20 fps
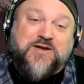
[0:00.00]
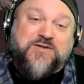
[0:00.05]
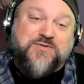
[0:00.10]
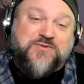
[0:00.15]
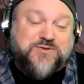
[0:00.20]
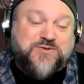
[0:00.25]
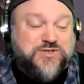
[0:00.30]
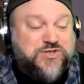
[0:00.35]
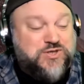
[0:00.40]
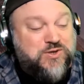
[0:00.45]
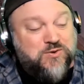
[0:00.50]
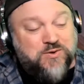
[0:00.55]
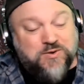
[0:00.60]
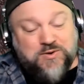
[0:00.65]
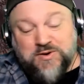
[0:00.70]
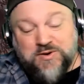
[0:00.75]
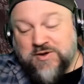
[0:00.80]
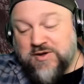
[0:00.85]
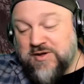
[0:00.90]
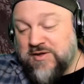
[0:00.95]
through
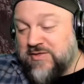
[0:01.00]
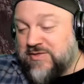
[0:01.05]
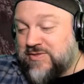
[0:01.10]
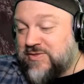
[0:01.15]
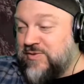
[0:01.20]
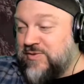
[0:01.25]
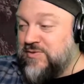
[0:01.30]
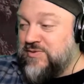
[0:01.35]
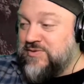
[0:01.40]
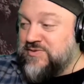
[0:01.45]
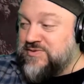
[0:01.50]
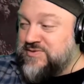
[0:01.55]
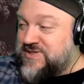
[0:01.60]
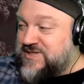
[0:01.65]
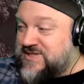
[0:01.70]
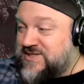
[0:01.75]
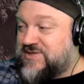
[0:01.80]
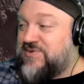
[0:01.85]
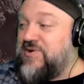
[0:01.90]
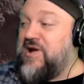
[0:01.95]
joy and through
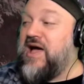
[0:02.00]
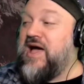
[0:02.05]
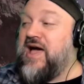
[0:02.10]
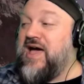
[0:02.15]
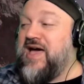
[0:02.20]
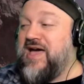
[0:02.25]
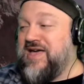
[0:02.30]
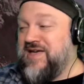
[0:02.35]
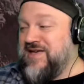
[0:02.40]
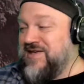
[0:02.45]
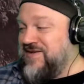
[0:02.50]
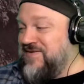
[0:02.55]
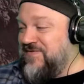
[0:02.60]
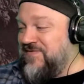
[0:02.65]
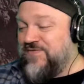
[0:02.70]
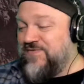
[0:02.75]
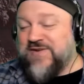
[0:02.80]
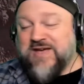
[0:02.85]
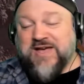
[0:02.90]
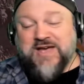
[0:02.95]

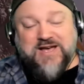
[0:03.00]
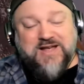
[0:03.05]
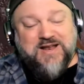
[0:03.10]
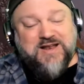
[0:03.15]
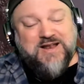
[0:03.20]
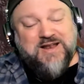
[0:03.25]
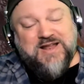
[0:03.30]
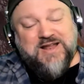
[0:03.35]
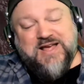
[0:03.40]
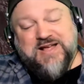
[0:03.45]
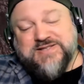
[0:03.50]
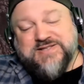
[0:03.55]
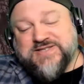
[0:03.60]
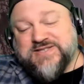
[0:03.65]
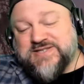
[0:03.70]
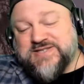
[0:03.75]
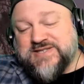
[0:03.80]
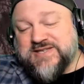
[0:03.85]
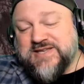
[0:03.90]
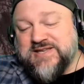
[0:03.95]
strife. Let's
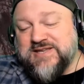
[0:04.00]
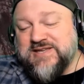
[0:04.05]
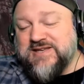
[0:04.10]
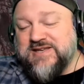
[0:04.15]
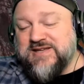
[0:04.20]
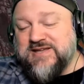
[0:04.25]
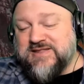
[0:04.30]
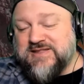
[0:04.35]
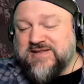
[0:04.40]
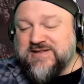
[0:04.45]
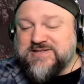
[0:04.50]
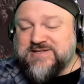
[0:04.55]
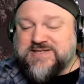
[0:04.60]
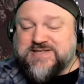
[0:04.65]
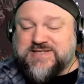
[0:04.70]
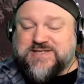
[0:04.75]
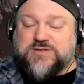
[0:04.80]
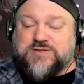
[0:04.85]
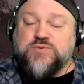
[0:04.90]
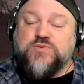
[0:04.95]
see
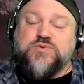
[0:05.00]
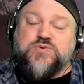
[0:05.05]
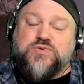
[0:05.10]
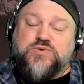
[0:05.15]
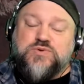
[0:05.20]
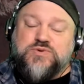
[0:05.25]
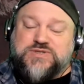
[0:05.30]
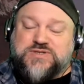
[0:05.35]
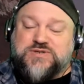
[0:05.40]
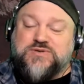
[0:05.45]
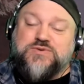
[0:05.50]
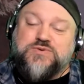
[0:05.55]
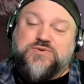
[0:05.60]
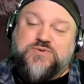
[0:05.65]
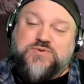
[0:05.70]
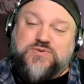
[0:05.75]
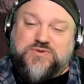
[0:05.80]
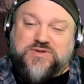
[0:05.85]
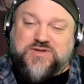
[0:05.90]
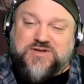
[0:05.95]
this through
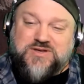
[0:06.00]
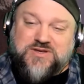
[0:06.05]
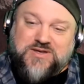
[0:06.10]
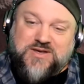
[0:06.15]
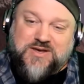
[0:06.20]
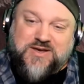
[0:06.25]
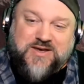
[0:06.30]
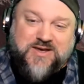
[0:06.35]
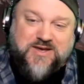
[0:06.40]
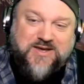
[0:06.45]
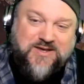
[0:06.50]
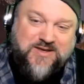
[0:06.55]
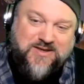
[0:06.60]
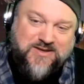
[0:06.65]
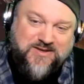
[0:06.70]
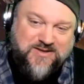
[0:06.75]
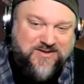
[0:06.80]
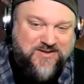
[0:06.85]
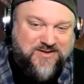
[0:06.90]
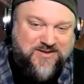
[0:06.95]
to the
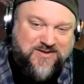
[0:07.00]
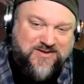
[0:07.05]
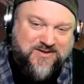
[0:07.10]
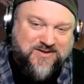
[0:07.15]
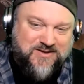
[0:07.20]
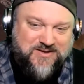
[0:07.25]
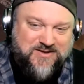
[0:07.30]
end.